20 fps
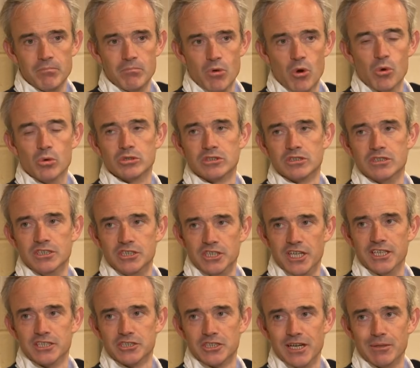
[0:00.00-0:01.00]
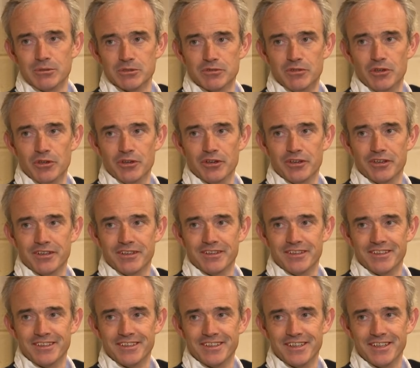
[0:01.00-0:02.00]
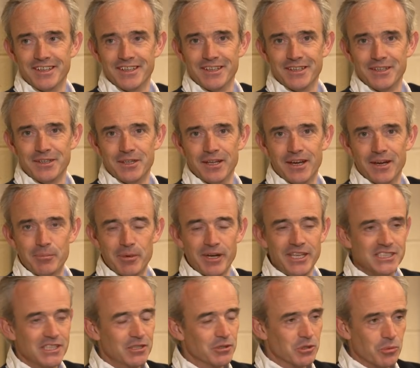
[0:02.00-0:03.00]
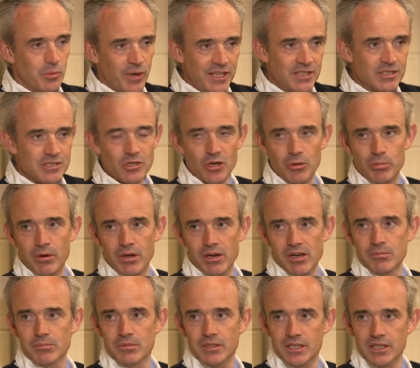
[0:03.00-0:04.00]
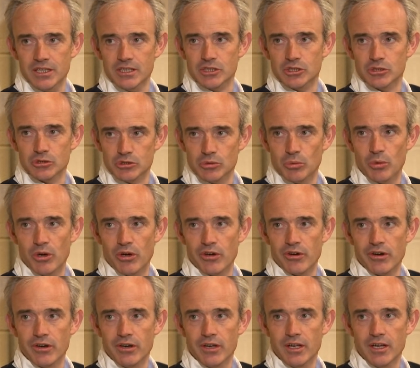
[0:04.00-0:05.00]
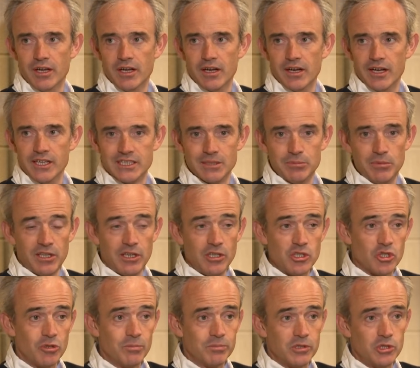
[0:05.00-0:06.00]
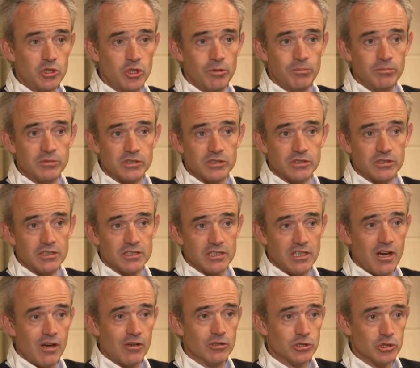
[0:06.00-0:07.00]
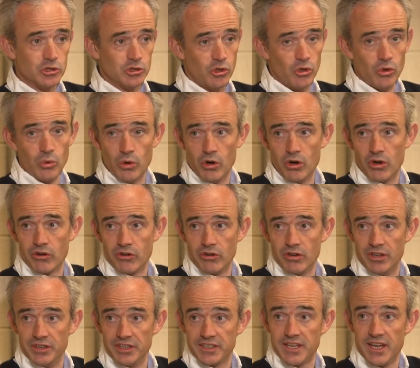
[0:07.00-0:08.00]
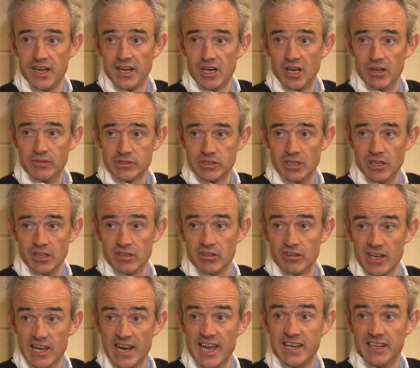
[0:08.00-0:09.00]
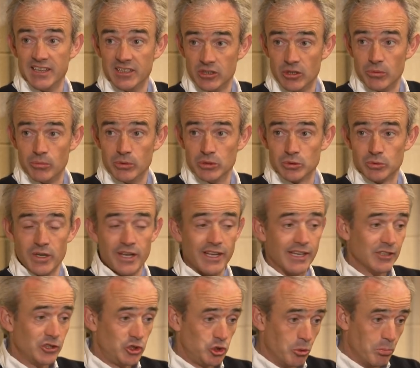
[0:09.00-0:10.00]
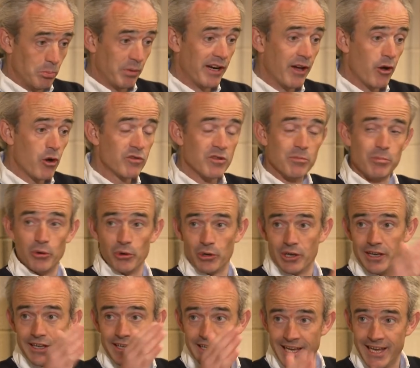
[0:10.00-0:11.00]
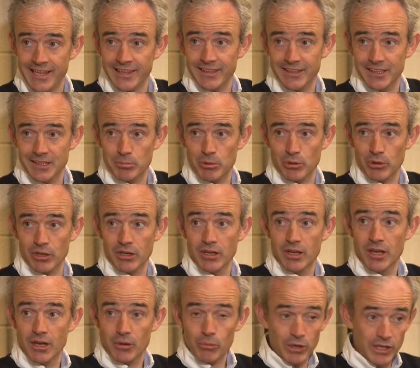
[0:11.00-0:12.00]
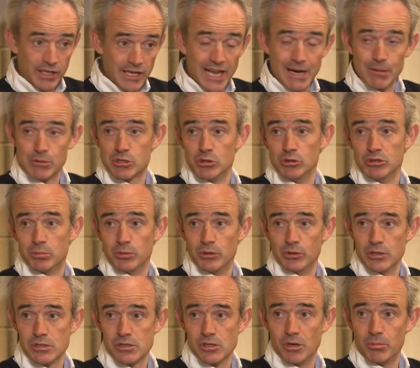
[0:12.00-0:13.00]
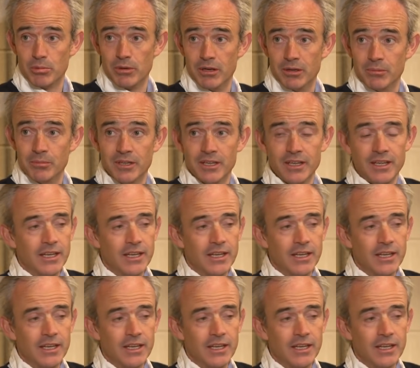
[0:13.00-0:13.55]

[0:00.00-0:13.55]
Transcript: most of the chase track was flooded. I said, look, the wind is no problem, it's just the water. I said, we can jump the jumps as long as there's no water on the takeoff side mm-hmm. or the landing. Once we're not jumping out of a puddle and landing in a puddle, we'll gallop through the puddle, it's no problem.